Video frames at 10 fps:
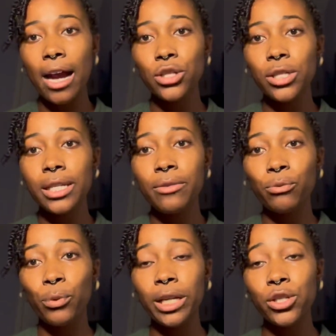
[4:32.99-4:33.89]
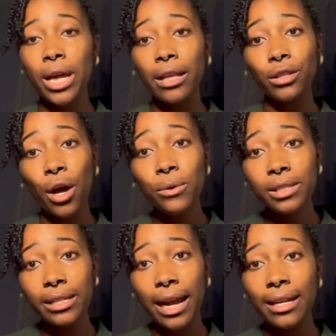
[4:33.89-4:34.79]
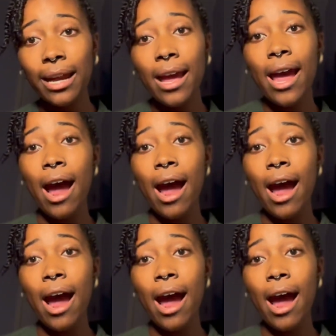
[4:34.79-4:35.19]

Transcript: actually reached a low state